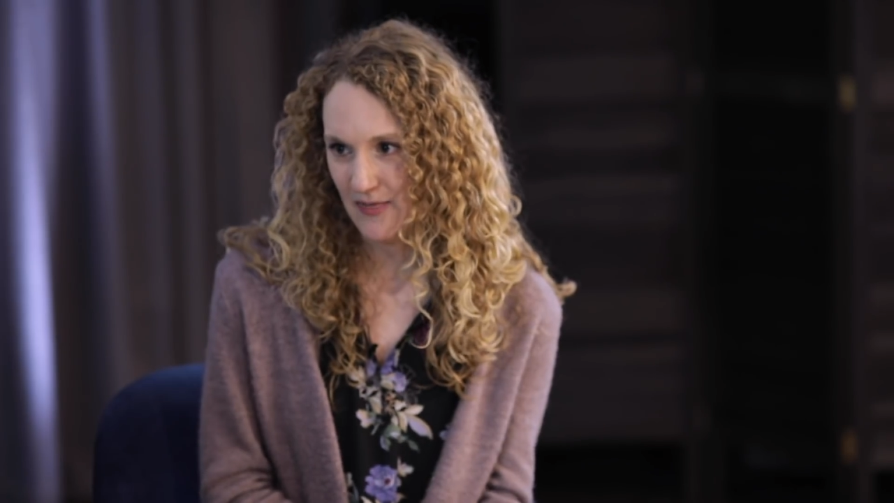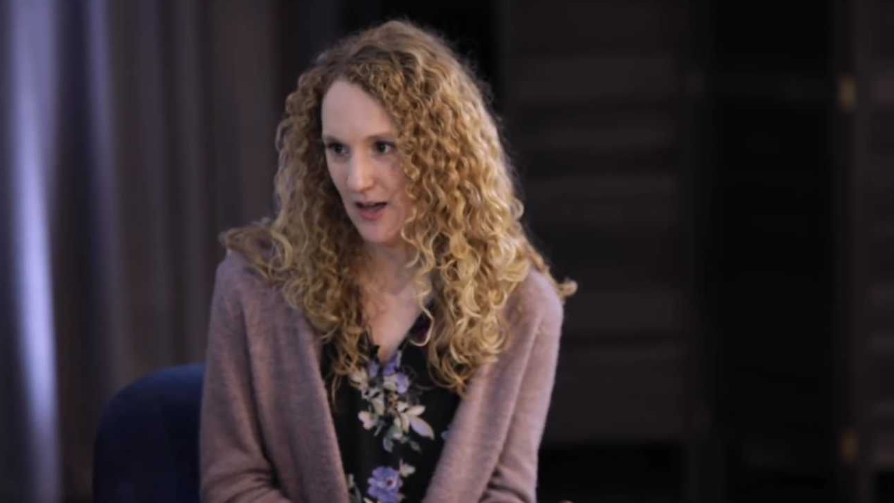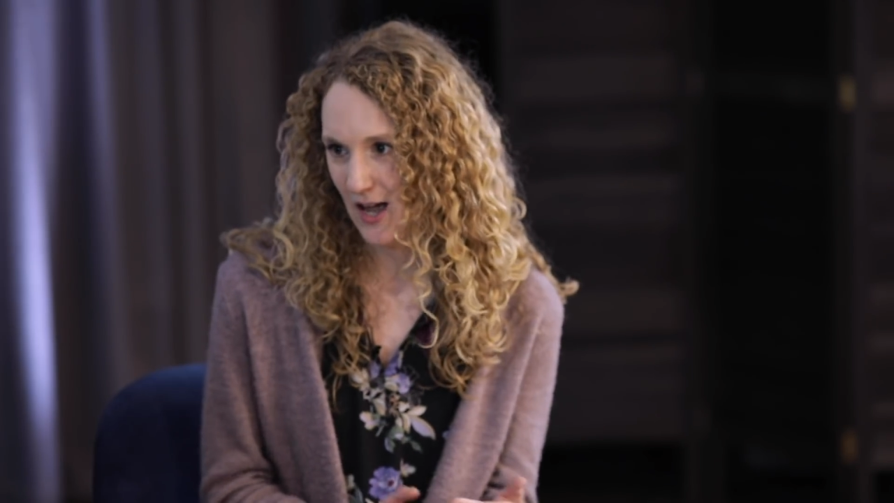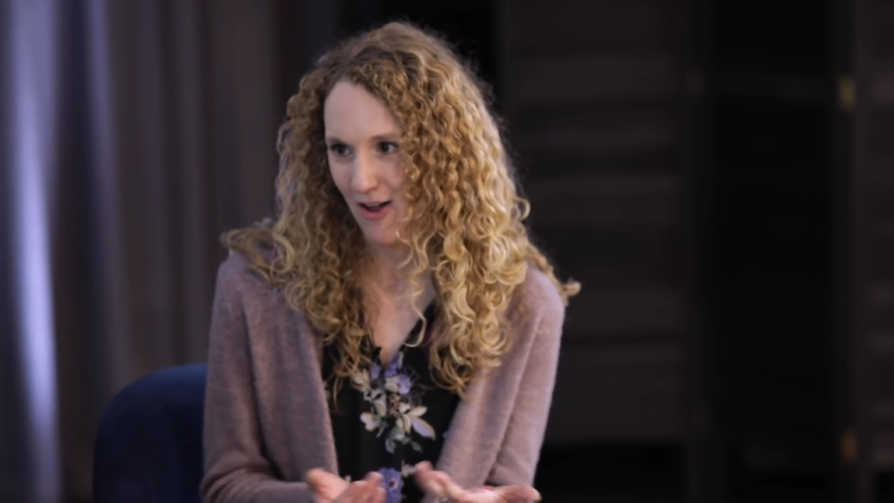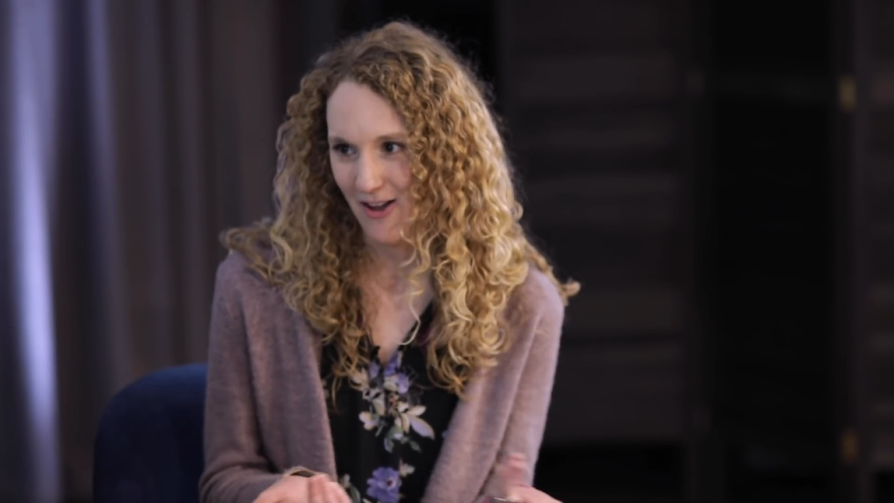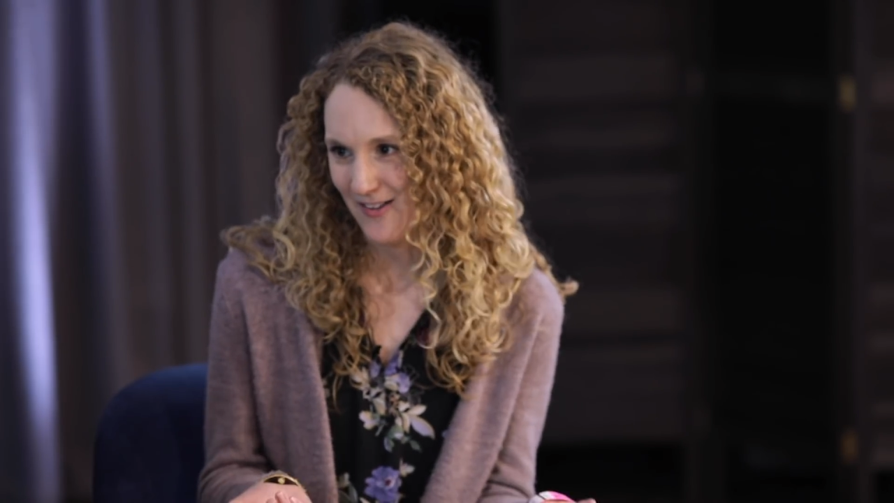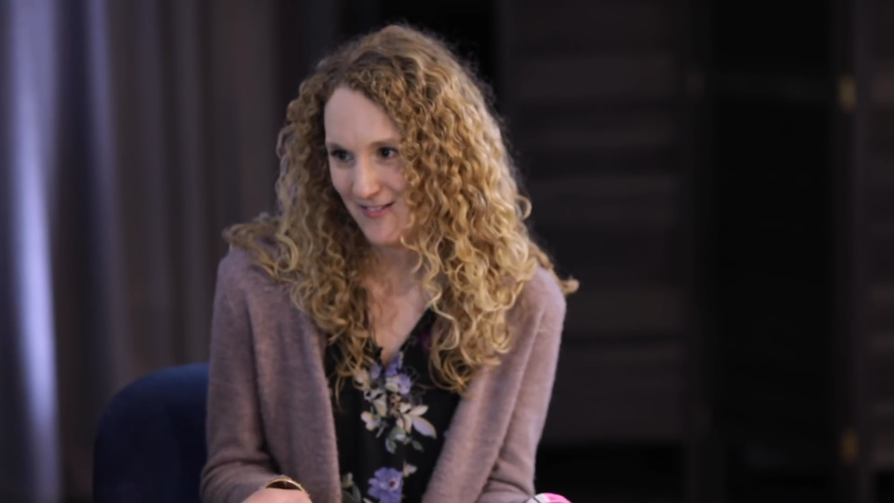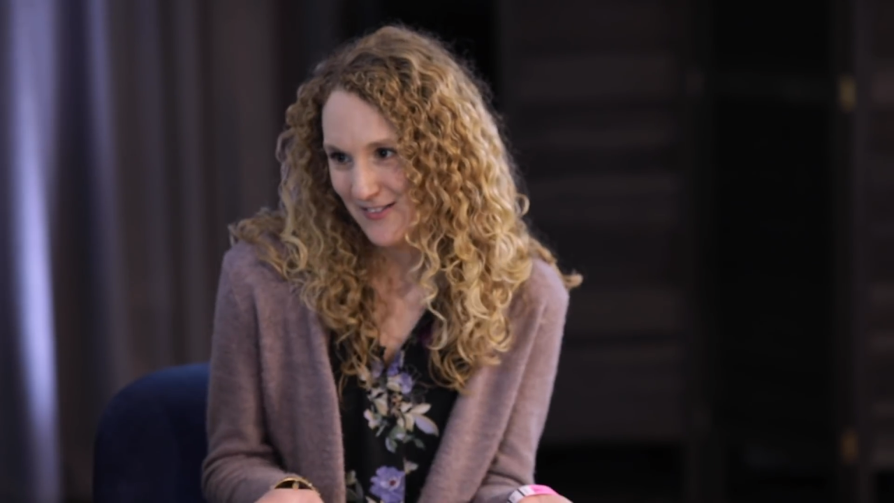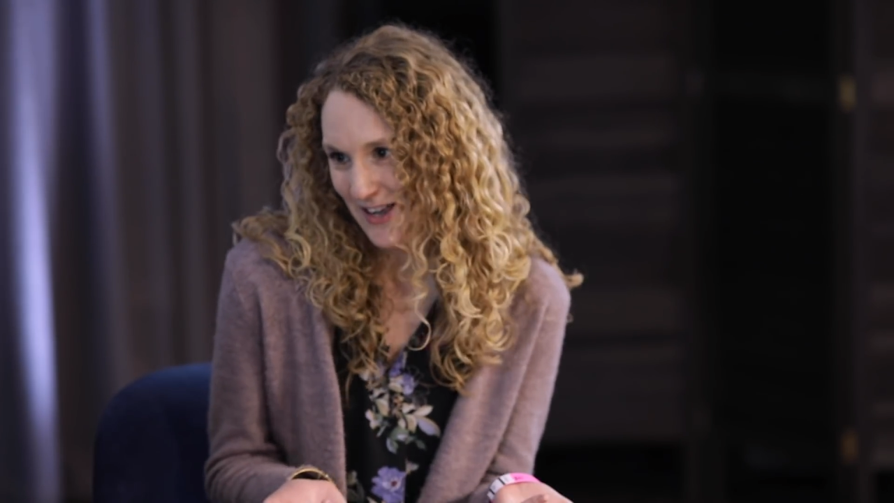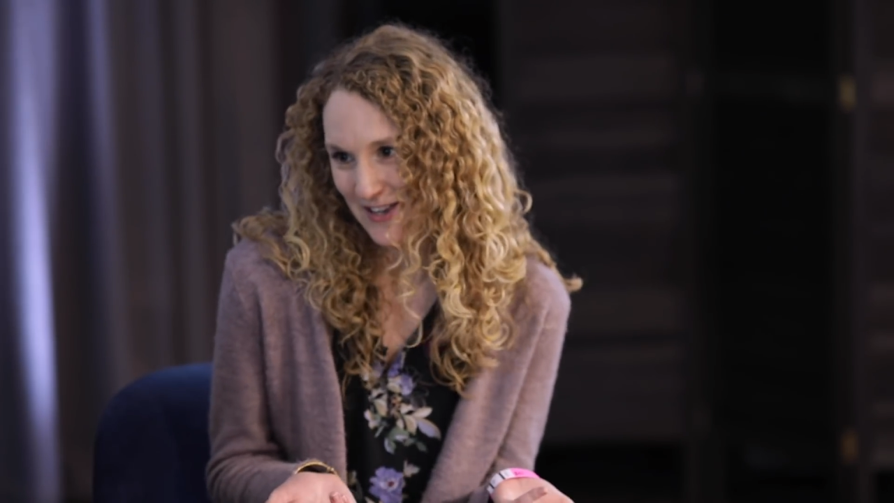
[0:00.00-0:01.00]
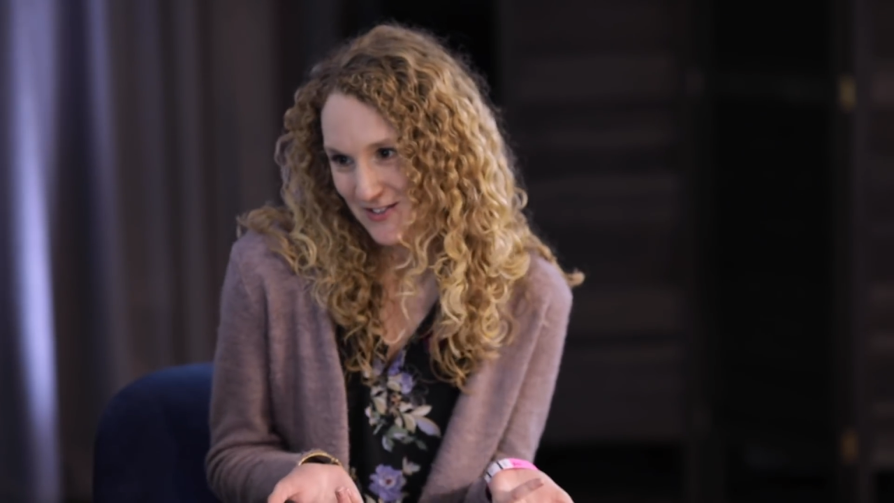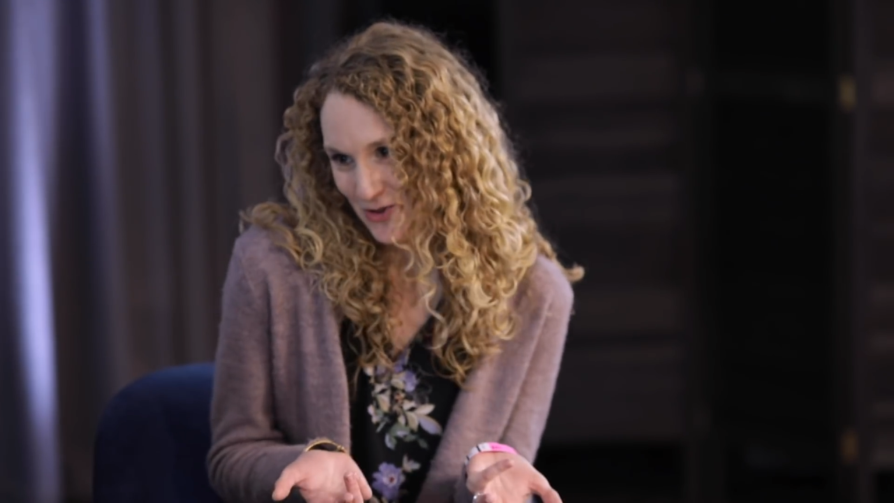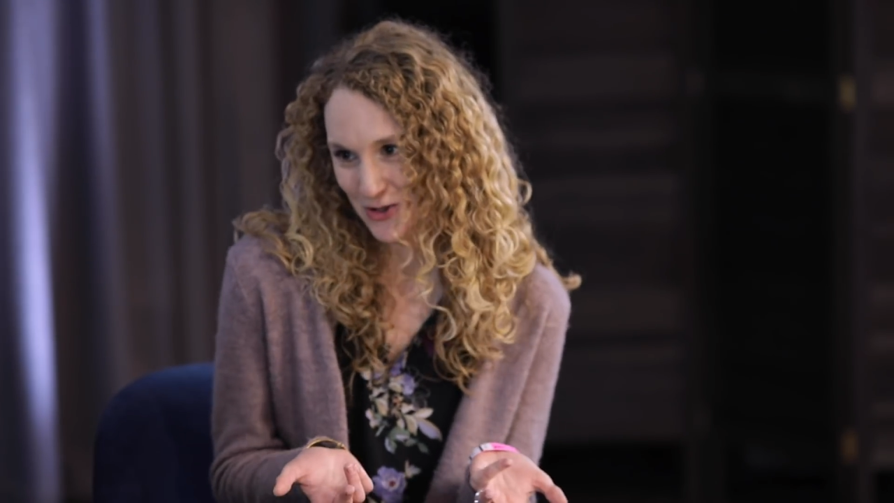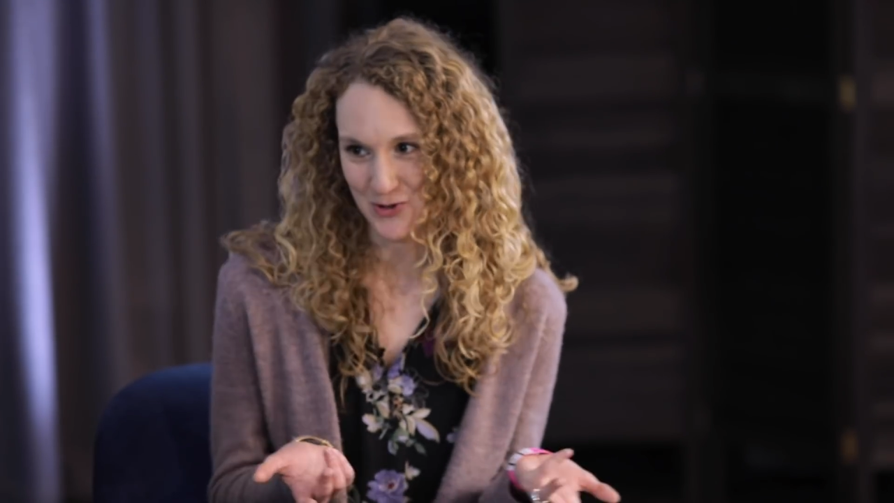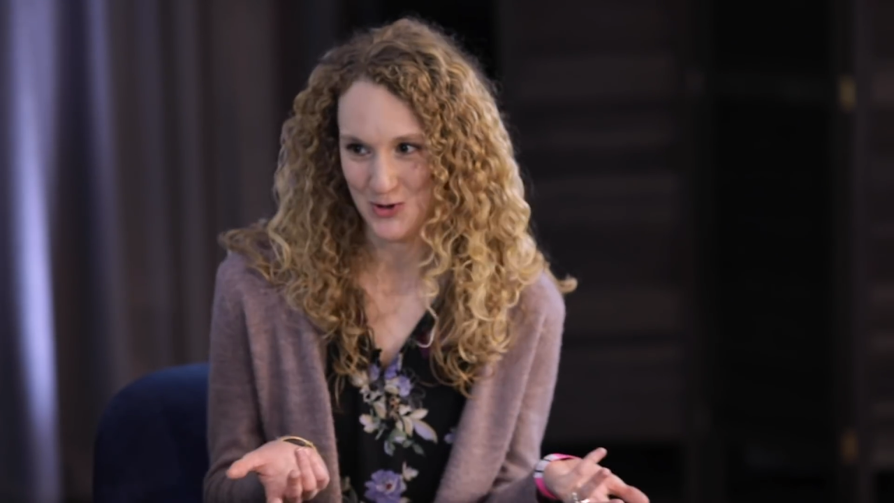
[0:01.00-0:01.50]
and that
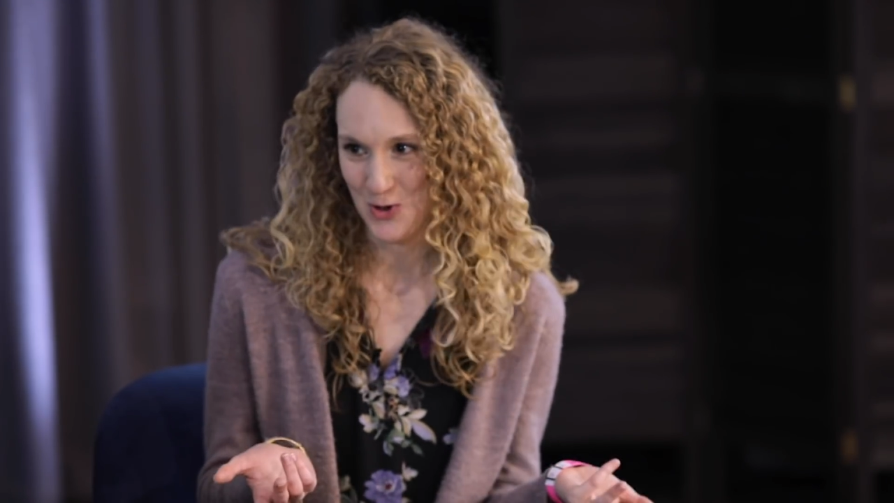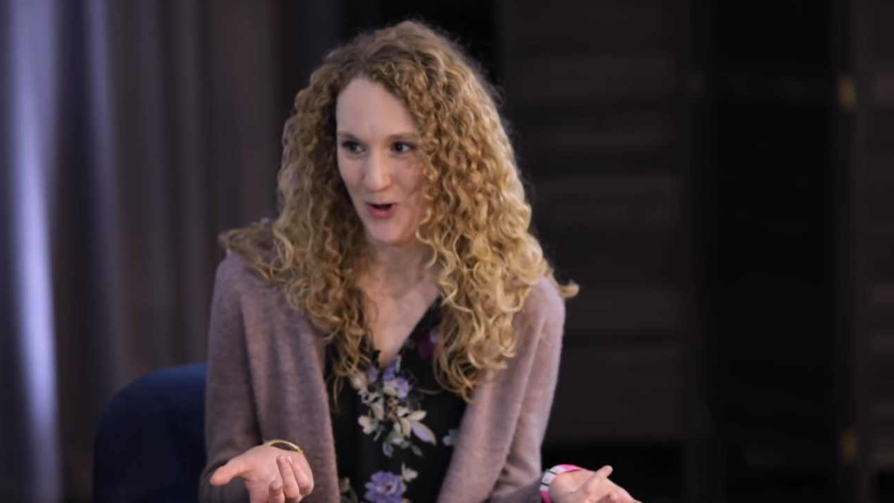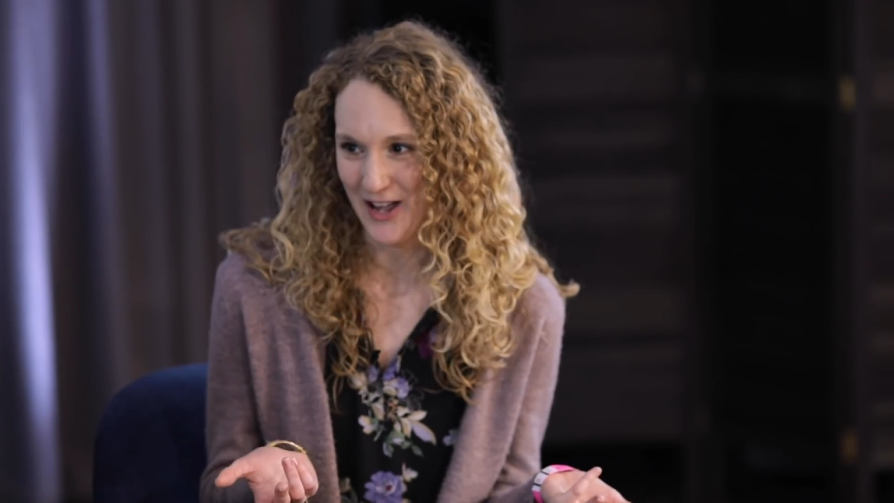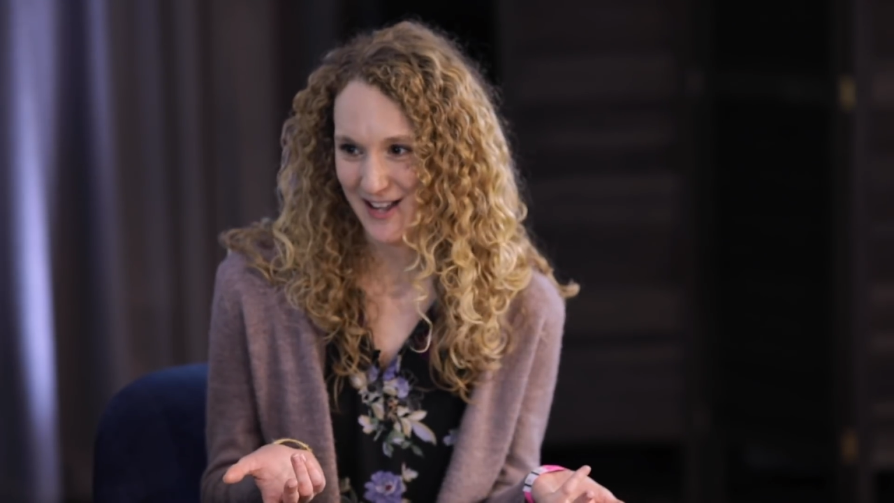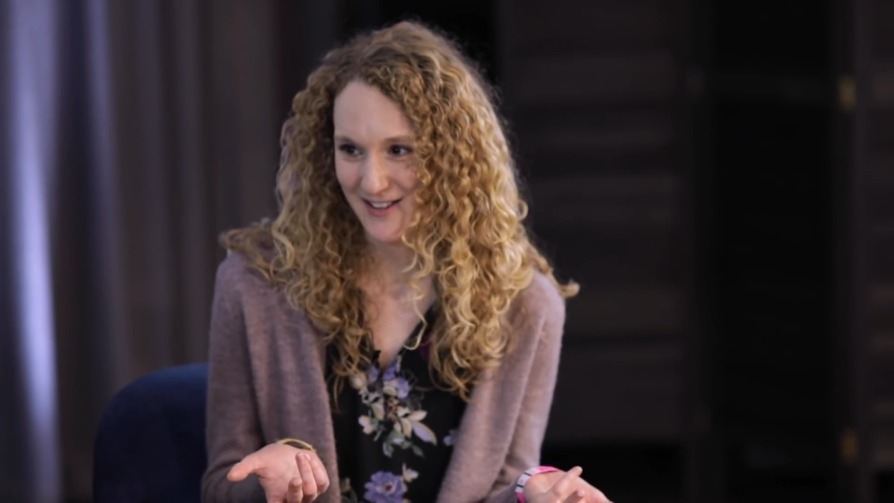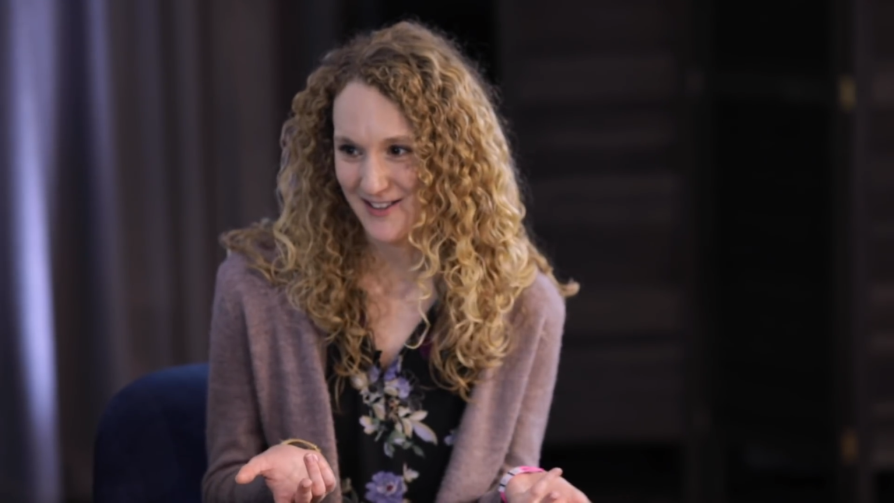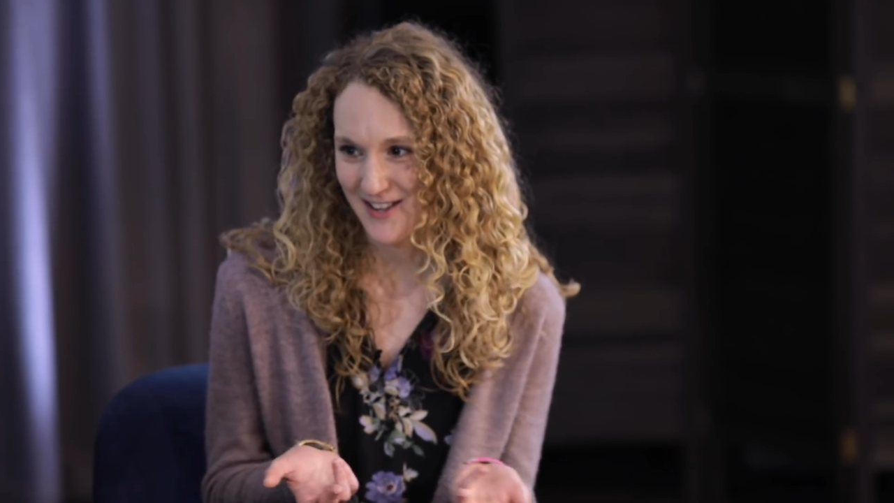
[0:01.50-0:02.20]
it's just joy,